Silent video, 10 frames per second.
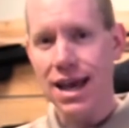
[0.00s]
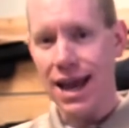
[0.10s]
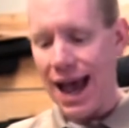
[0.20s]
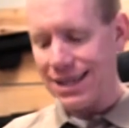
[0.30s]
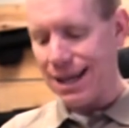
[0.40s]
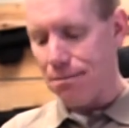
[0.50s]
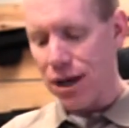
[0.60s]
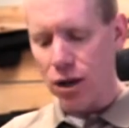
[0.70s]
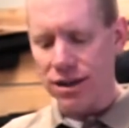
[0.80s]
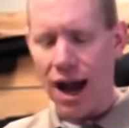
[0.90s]
It has a
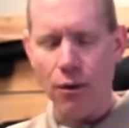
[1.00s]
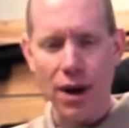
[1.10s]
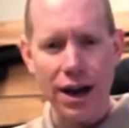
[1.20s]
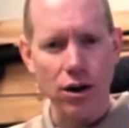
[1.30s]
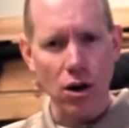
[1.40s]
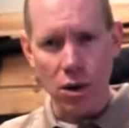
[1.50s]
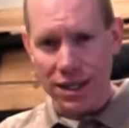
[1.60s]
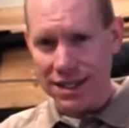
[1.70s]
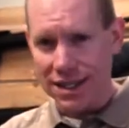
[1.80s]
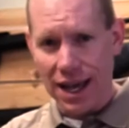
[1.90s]
mil dot reticle
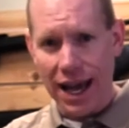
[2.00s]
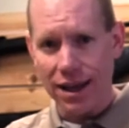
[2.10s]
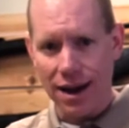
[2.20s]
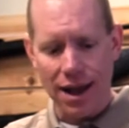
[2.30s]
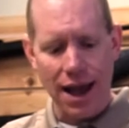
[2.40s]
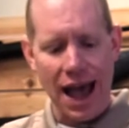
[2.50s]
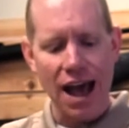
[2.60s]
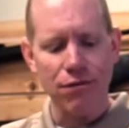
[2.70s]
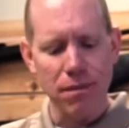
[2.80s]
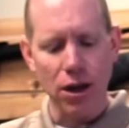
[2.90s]
with slight uh,
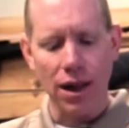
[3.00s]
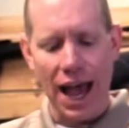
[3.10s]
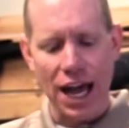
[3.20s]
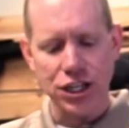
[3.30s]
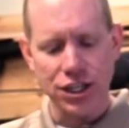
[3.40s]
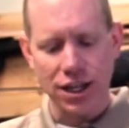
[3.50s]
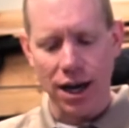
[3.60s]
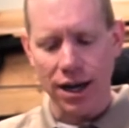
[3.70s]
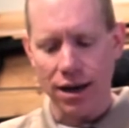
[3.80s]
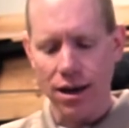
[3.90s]
half mil hashes
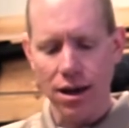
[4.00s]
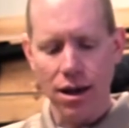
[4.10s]
on it.